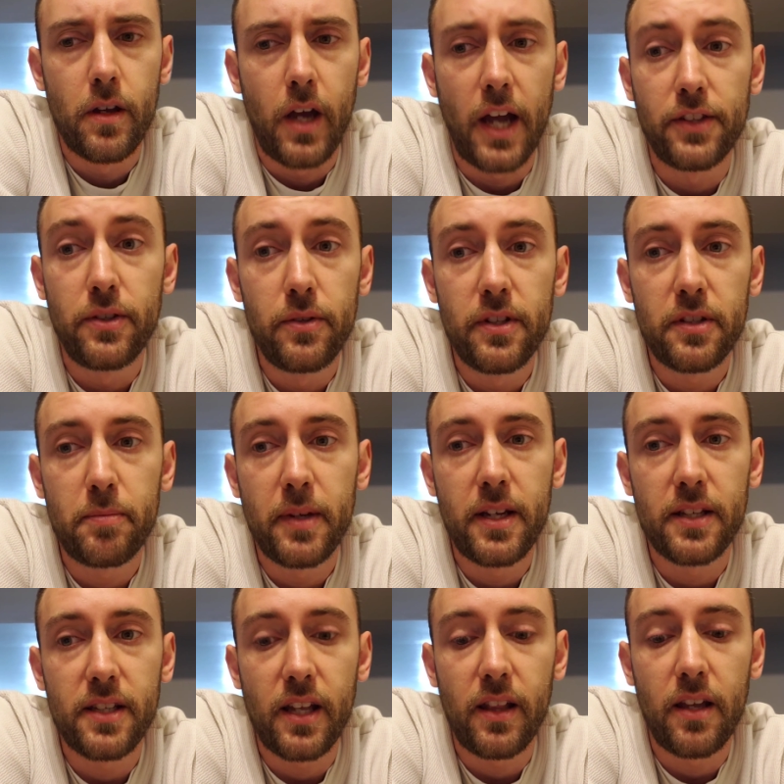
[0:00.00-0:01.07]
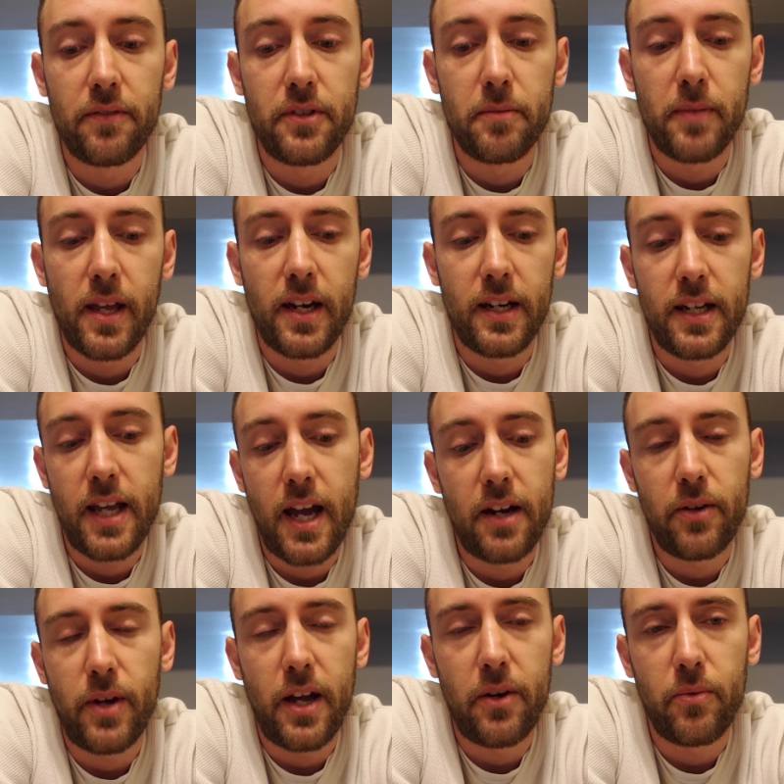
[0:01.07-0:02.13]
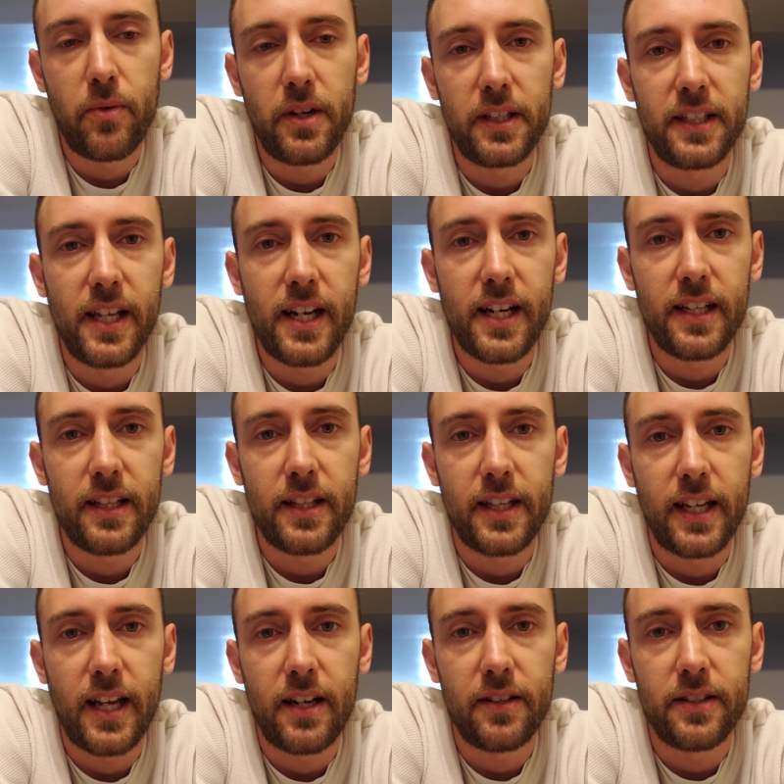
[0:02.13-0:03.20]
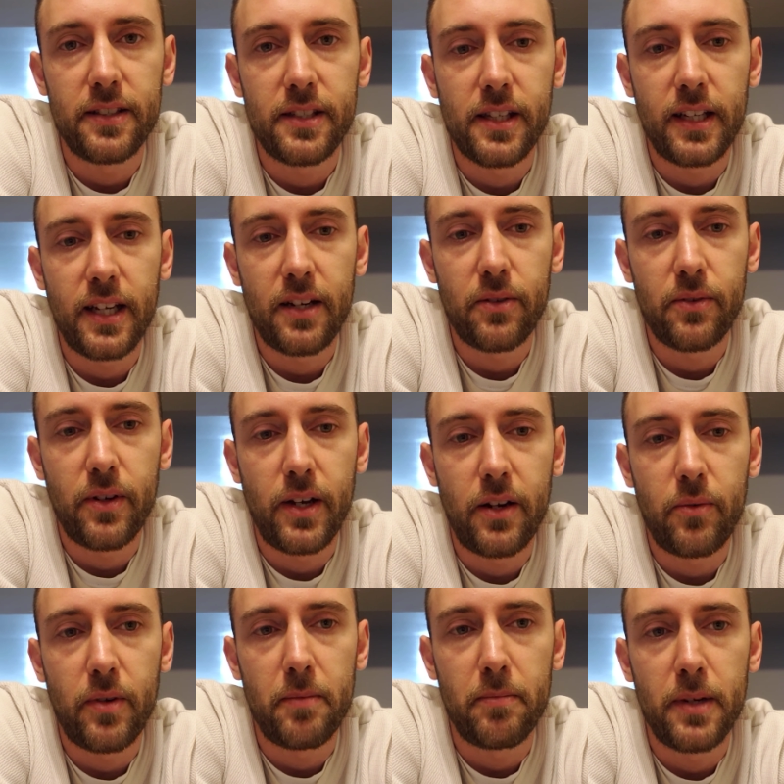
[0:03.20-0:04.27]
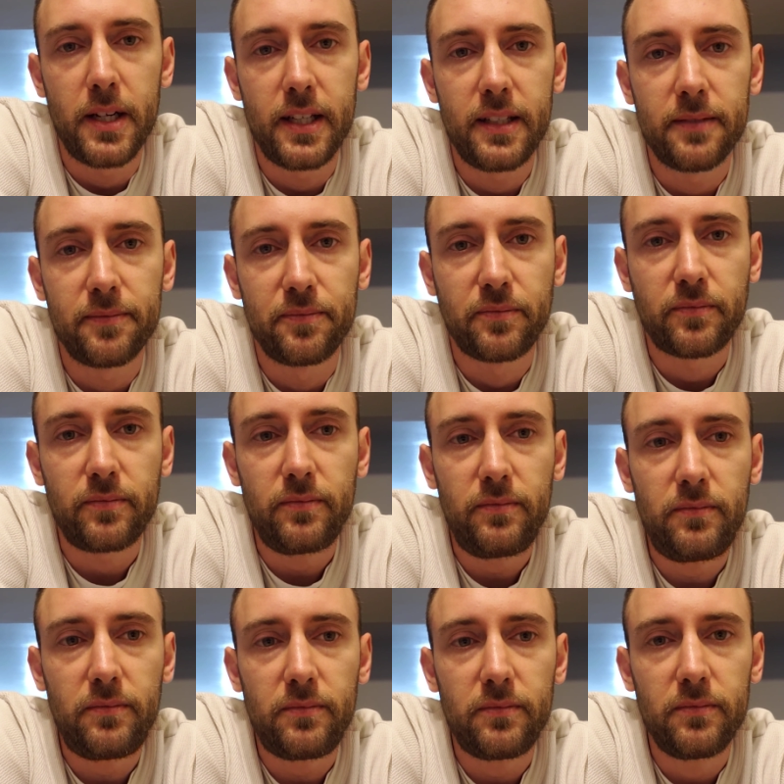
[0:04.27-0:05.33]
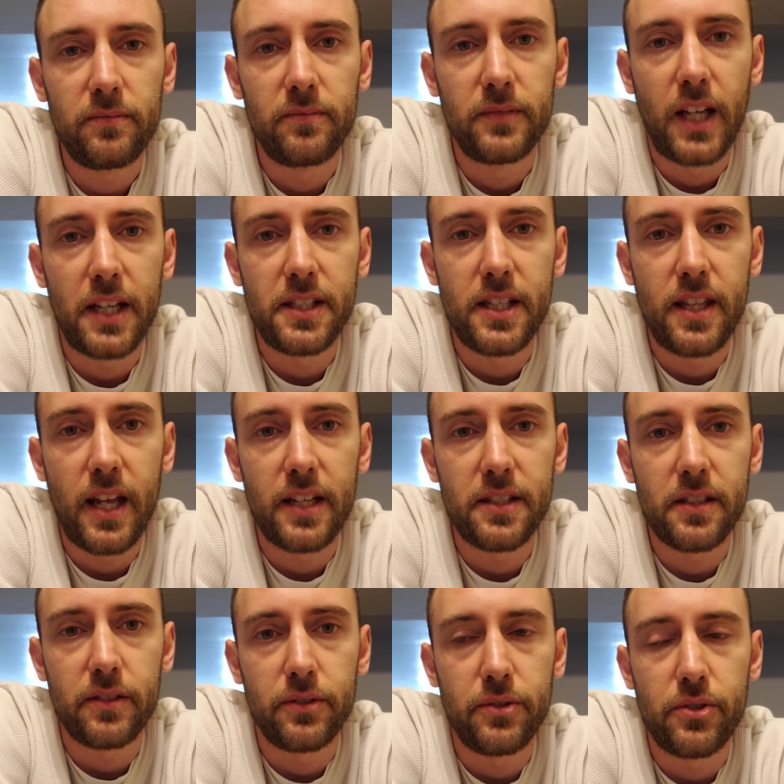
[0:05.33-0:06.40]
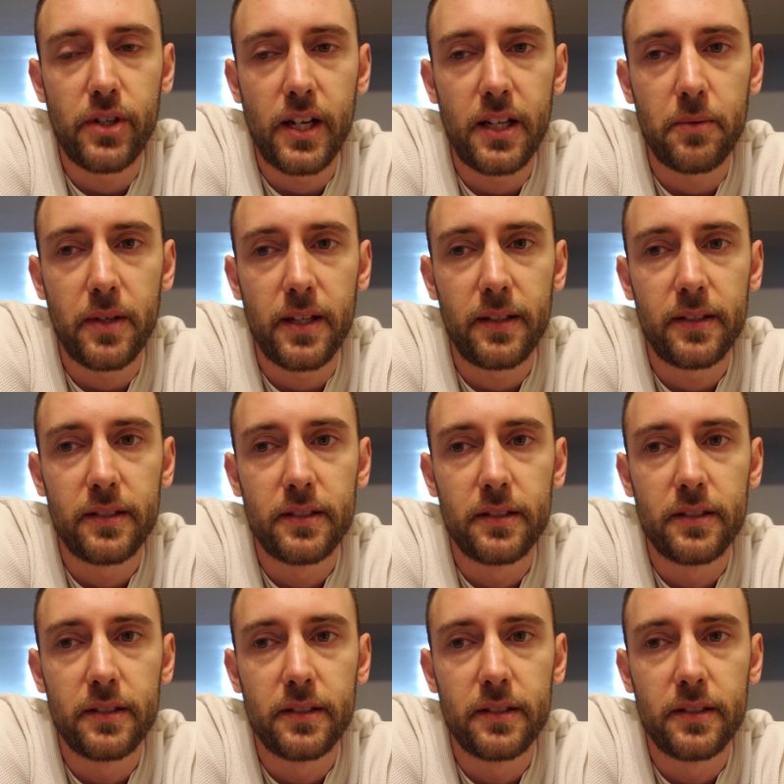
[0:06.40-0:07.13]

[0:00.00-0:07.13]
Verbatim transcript: I do this because I love humanity. I don't I don't want to get anything out of this. Like I don't I don't want money. I see that as an illusion anyway.